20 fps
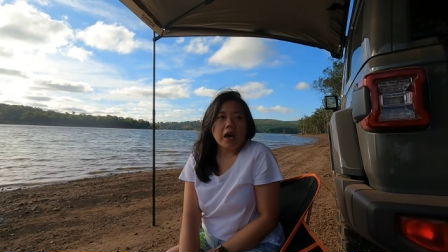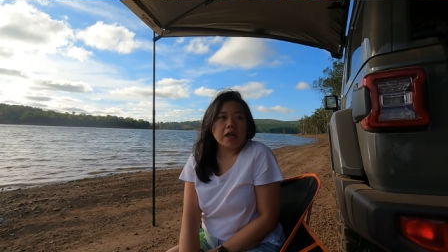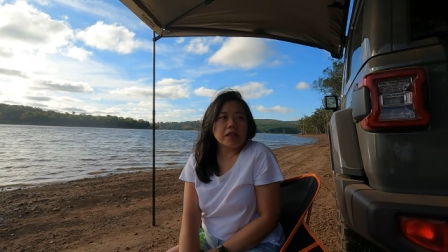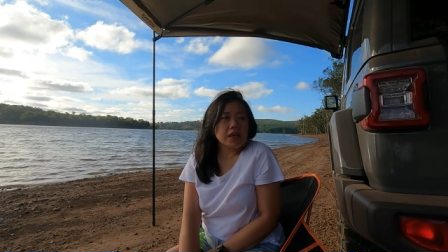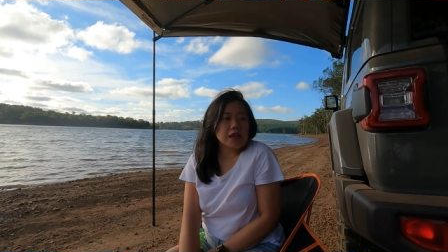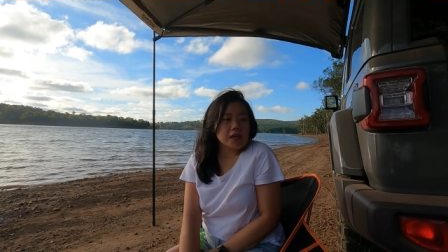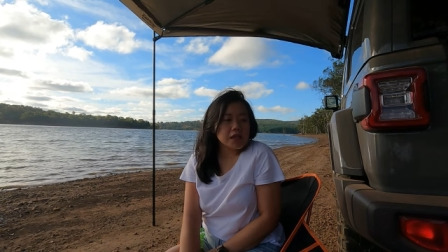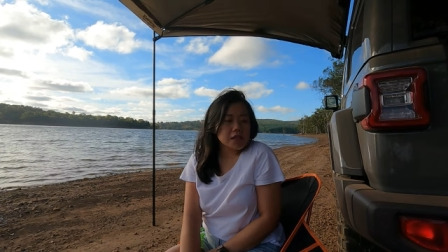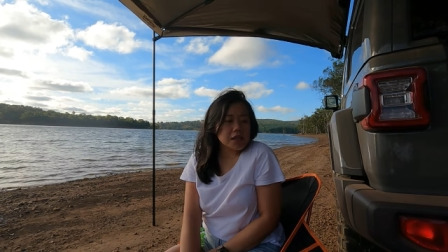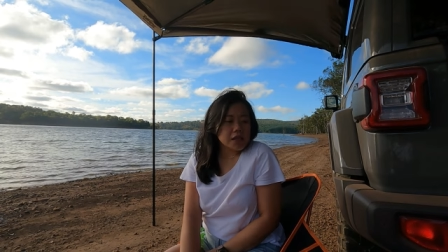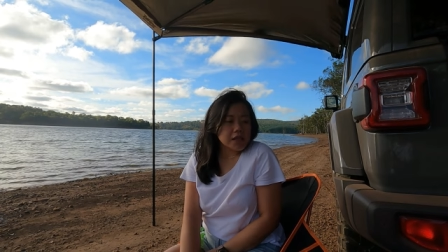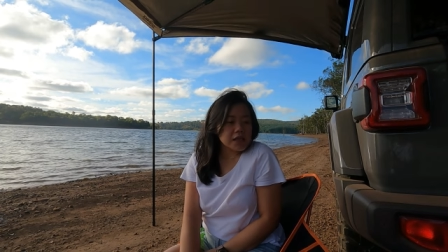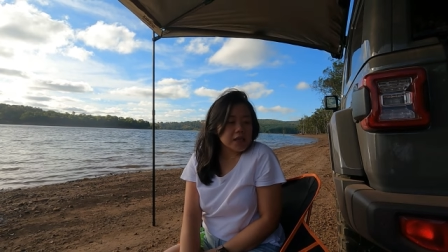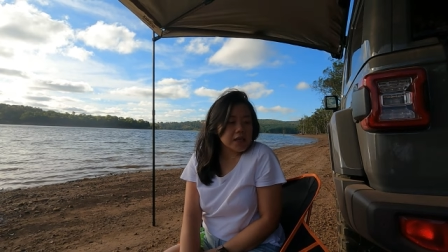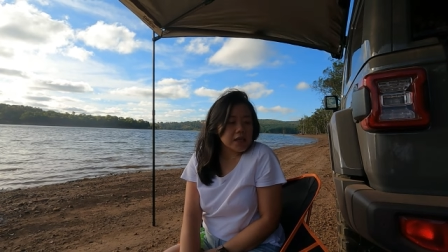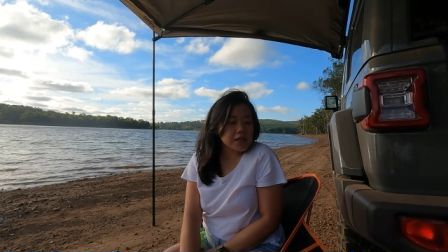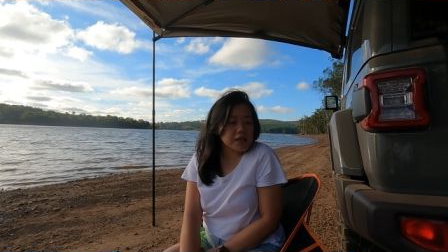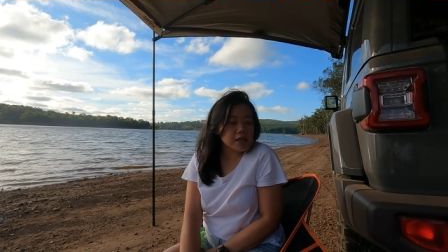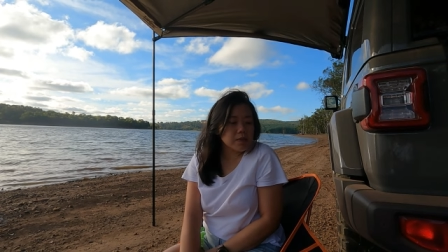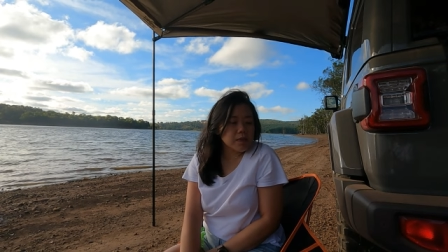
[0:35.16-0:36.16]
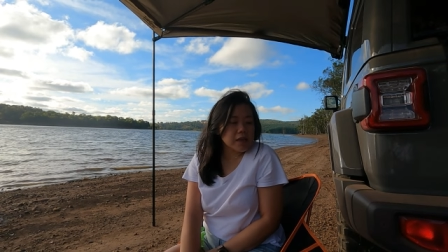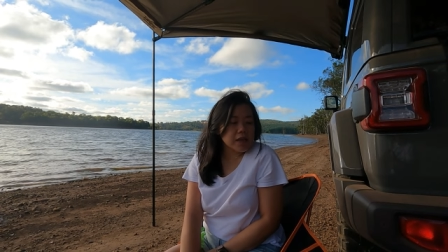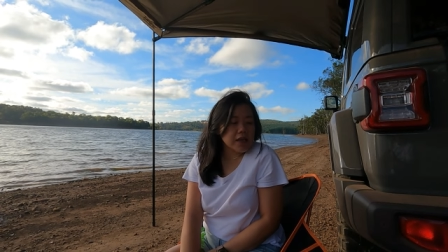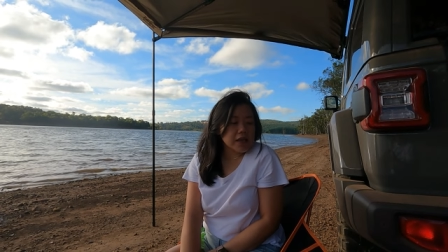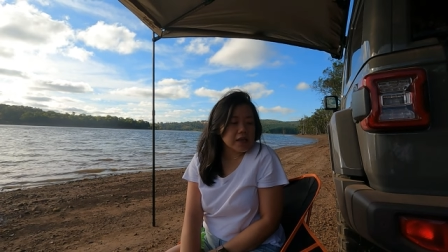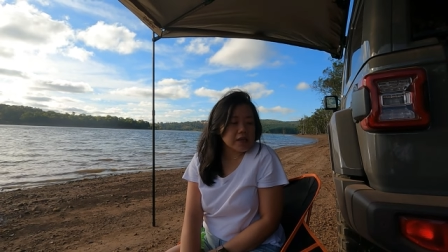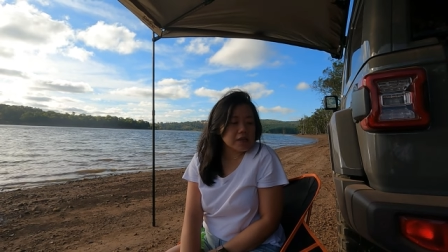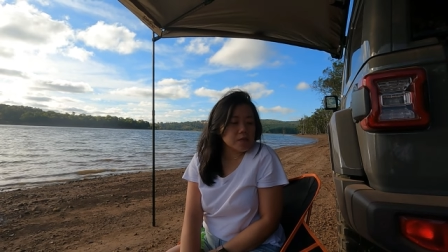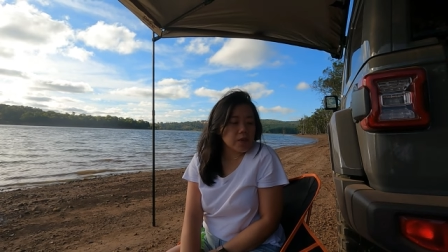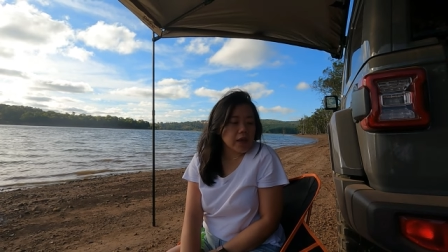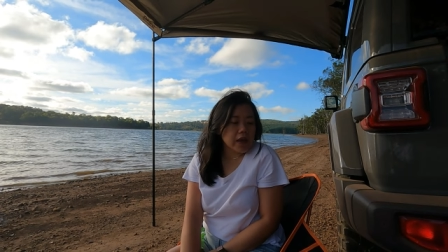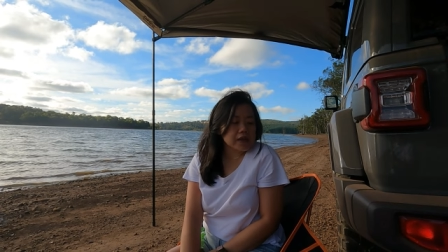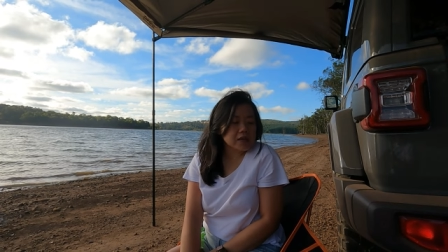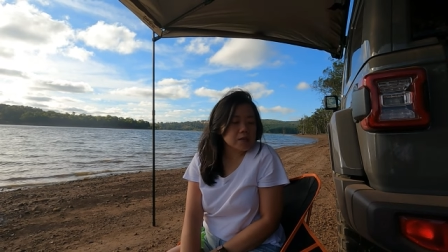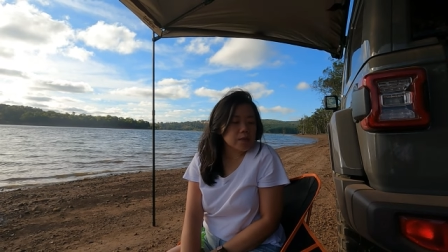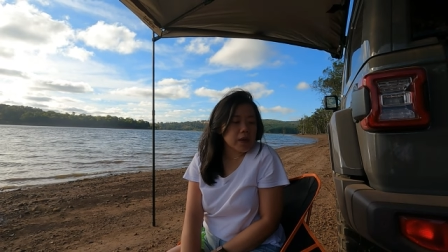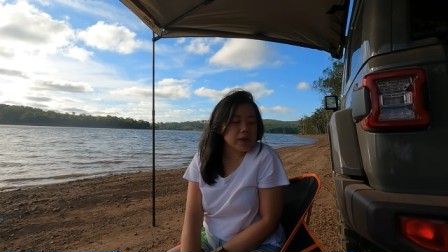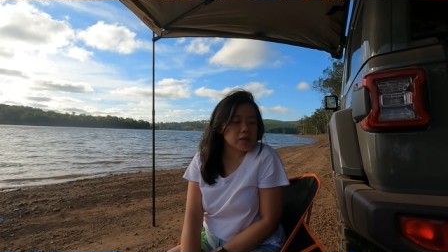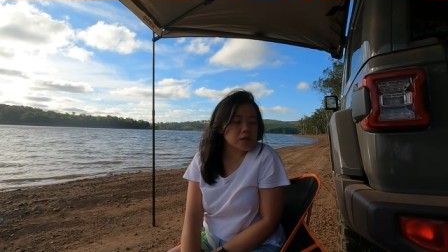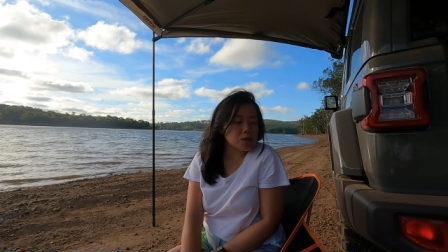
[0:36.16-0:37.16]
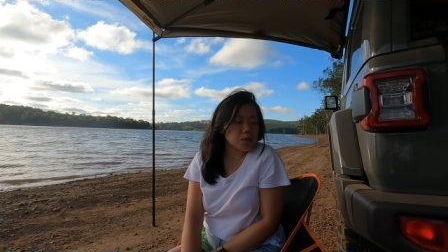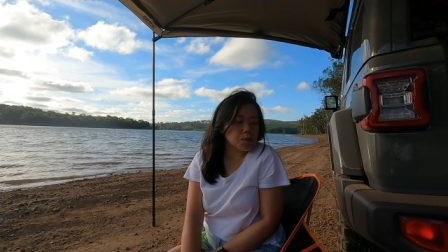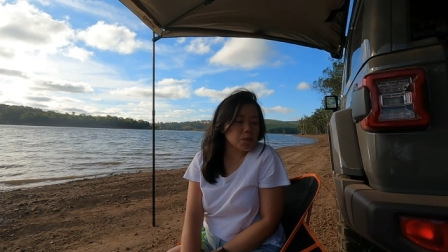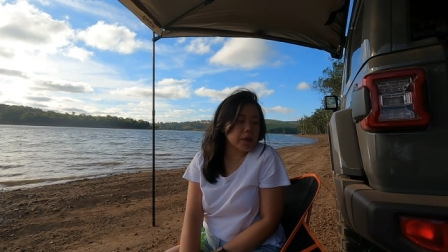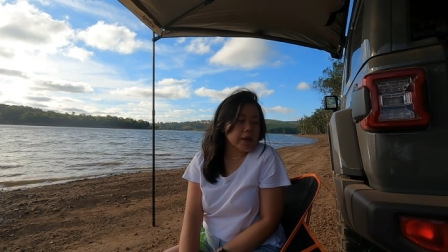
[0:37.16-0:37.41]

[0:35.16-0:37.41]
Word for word: I think the least place we expect to